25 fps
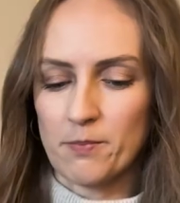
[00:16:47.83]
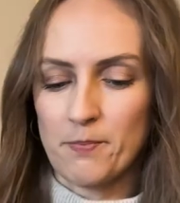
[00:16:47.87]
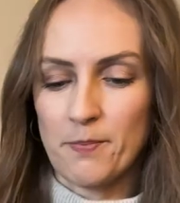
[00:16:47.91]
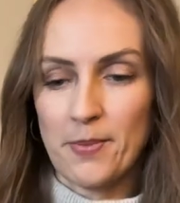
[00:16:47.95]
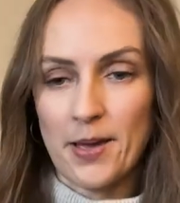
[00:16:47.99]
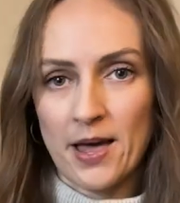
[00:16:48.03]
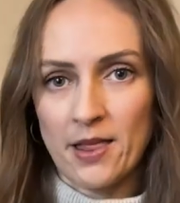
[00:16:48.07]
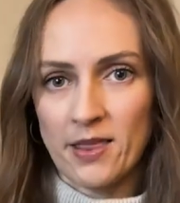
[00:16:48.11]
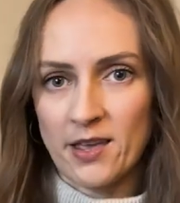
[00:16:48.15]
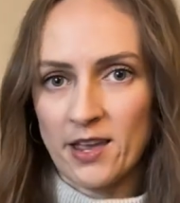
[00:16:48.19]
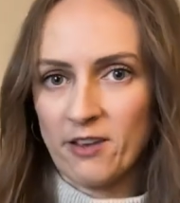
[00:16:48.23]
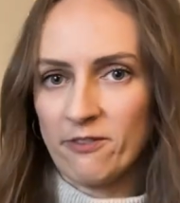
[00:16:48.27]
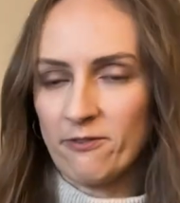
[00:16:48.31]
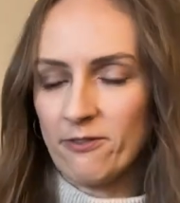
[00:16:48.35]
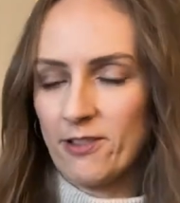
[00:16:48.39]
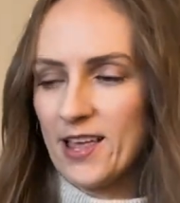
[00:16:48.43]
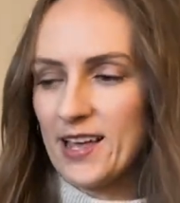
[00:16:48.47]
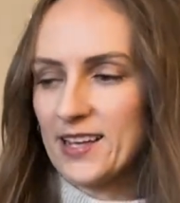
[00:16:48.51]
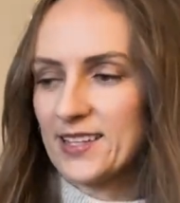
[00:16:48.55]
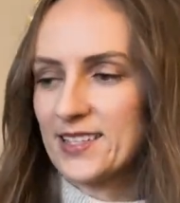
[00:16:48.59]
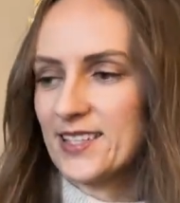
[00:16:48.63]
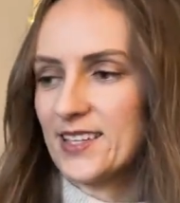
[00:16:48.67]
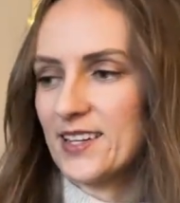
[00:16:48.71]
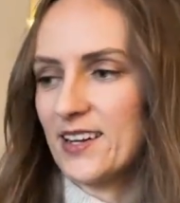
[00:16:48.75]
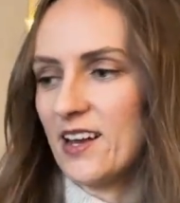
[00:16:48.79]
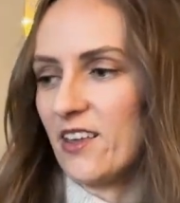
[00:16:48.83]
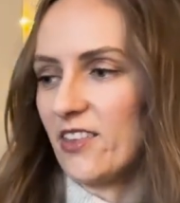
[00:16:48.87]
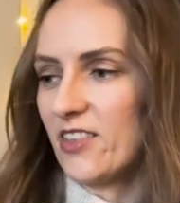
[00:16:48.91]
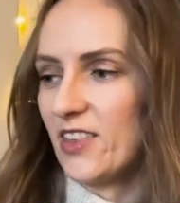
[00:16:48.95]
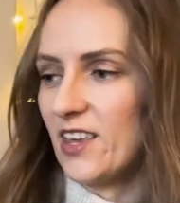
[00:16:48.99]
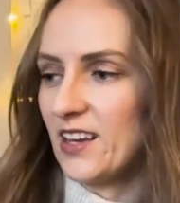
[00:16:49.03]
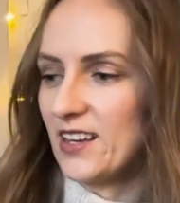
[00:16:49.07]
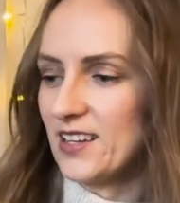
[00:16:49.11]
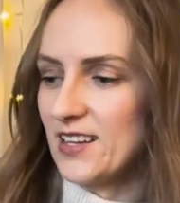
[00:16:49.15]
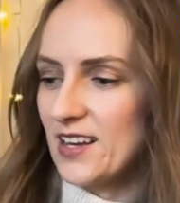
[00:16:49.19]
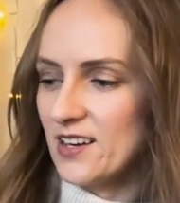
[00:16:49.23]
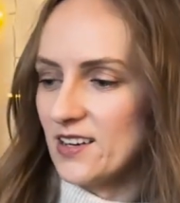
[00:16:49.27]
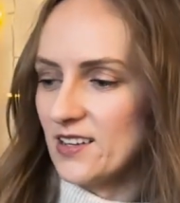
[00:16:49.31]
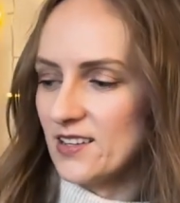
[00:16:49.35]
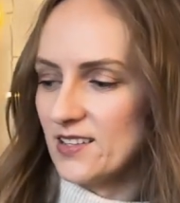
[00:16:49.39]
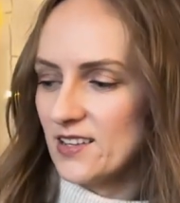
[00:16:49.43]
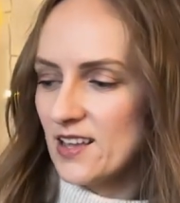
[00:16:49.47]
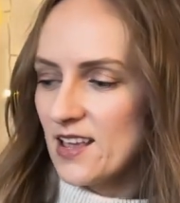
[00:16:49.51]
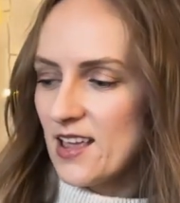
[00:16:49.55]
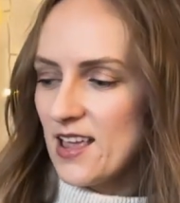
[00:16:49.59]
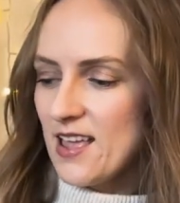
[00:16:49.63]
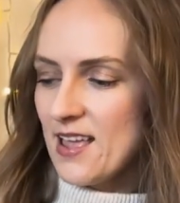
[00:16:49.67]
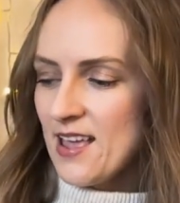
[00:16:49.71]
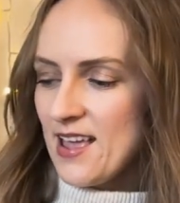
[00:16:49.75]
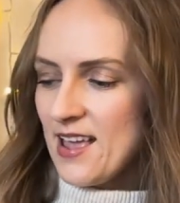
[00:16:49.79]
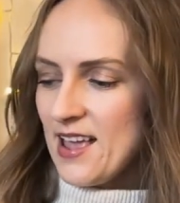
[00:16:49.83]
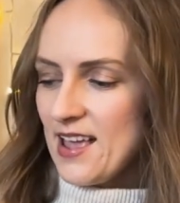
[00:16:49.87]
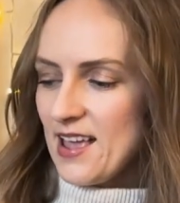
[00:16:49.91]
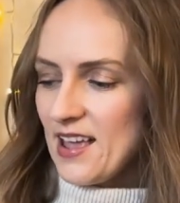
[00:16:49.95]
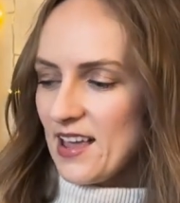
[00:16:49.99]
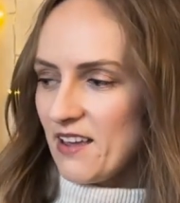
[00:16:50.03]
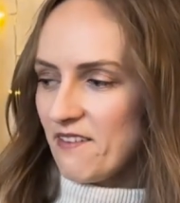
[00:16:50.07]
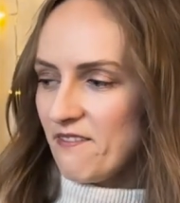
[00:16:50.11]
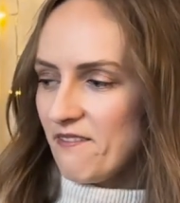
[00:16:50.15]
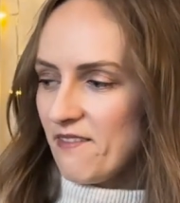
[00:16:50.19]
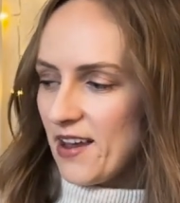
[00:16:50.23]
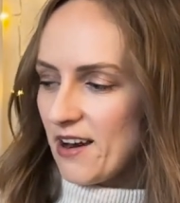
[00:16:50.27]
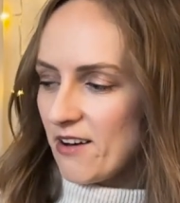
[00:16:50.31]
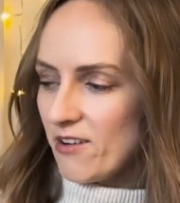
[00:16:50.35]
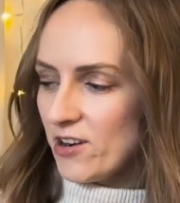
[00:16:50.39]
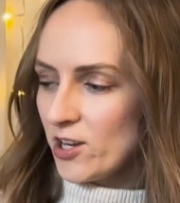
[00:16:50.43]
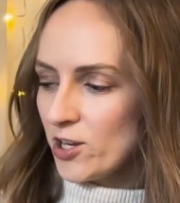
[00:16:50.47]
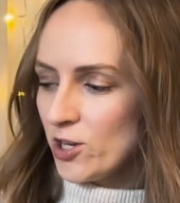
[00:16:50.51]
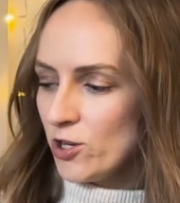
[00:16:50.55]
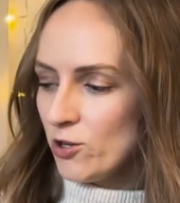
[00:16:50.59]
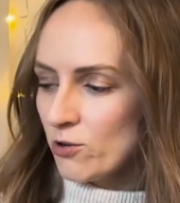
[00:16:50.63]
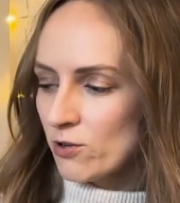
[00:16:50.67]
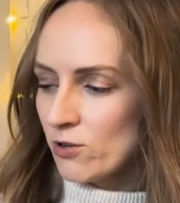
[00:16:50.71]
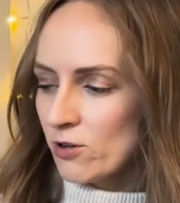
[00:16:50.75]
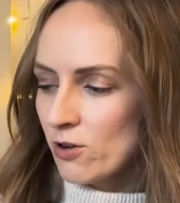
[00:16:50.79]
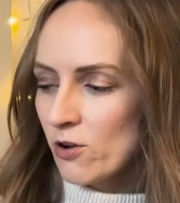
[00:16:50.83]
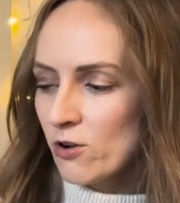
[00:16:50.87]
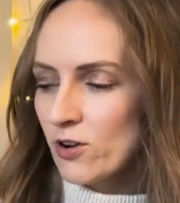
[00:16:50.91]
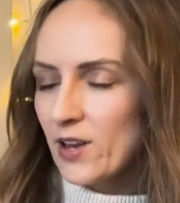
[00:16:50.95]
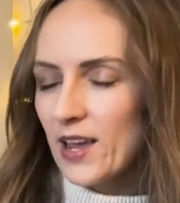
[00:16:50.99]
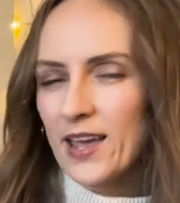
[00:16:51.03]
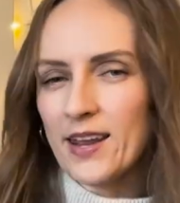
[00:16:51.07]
ballet flats, and I think that is a very cute look.